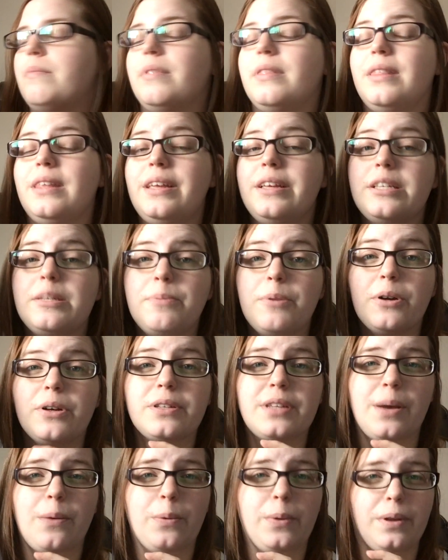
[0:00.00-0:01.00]
These
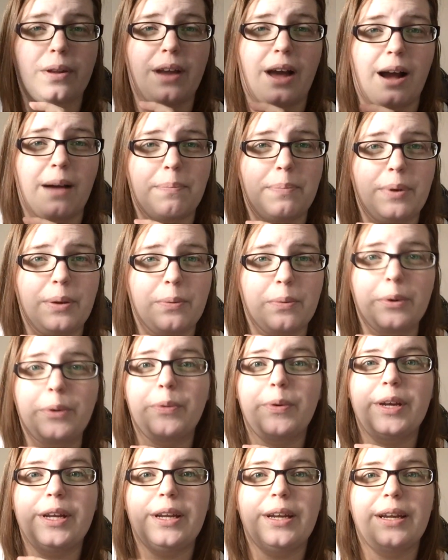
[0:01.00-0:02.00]
books I will not be
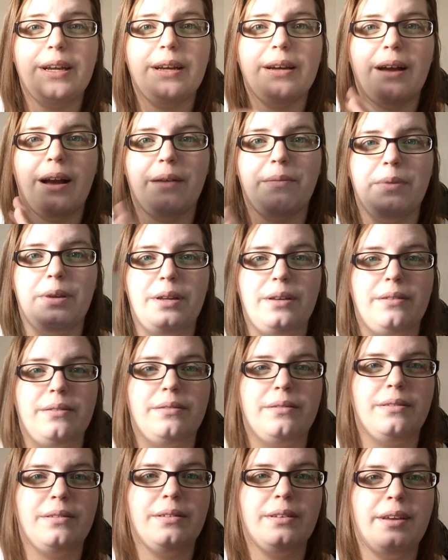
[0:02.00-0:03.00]
rereading. I mean,
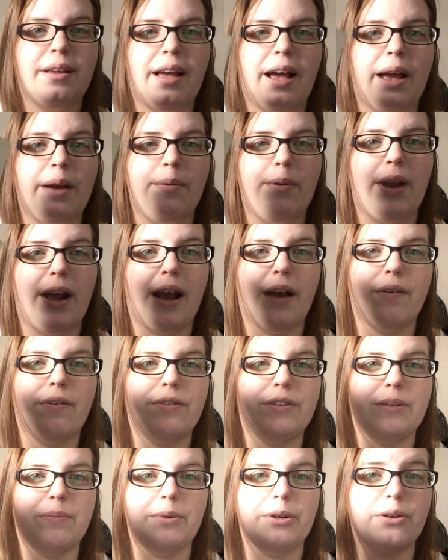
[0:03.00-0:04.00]
I would
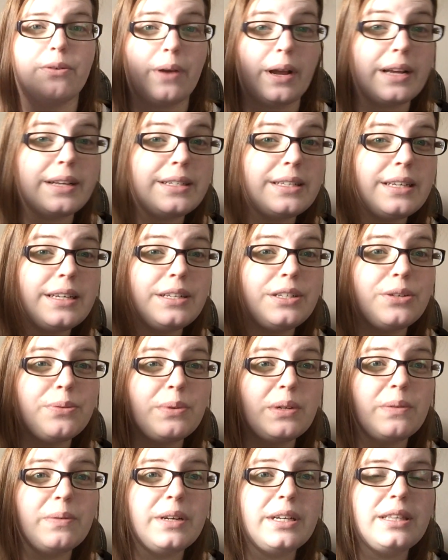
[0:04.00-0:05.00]
have to be crazy to
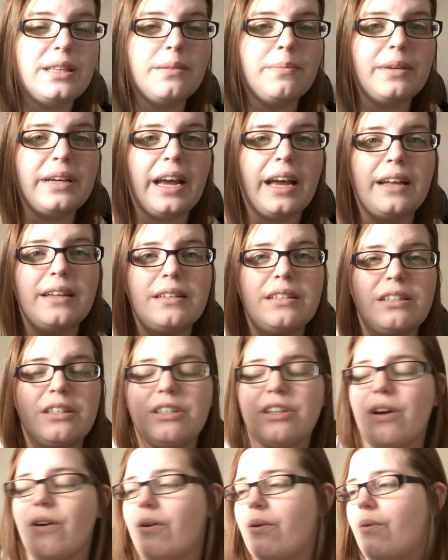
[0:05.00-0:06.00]
reread them again,
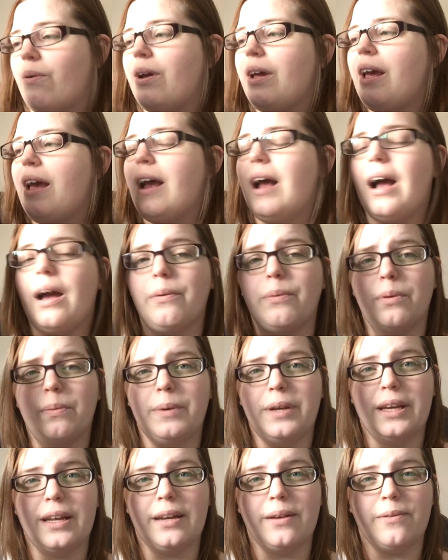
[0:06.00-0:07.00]
so I will
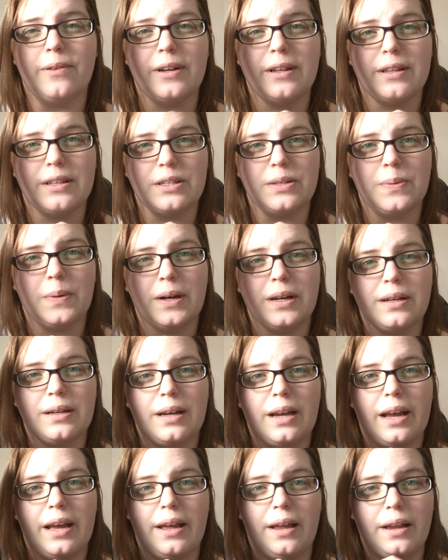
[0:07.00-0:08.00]
be getting rid of this one
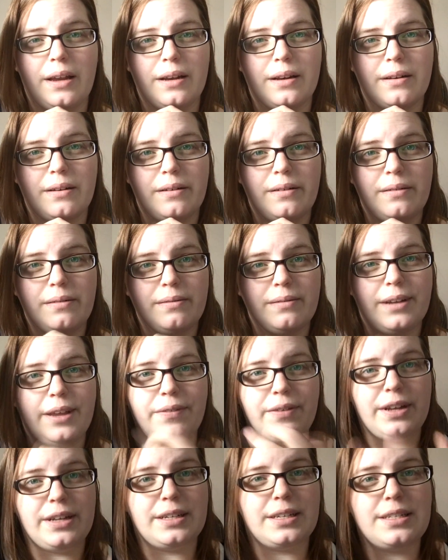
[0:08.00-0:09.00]
and
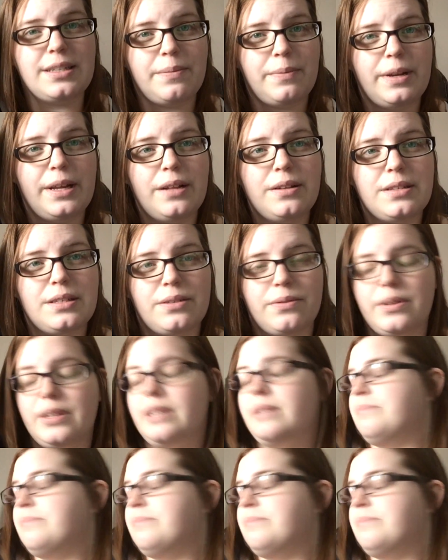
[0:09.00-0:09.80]
giving it to somebody else to read.